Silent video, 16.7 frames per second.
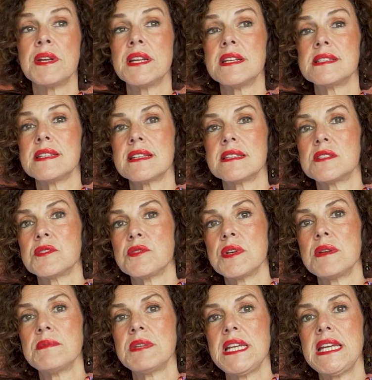But it's
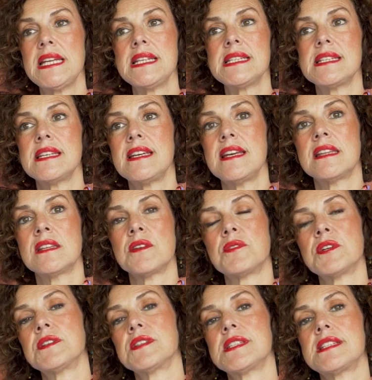extremely easy, and the
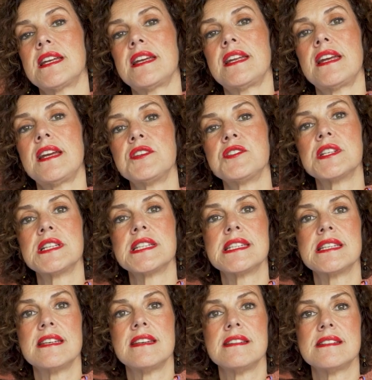real estate
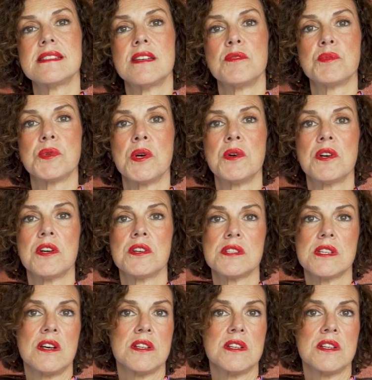agencies and brokers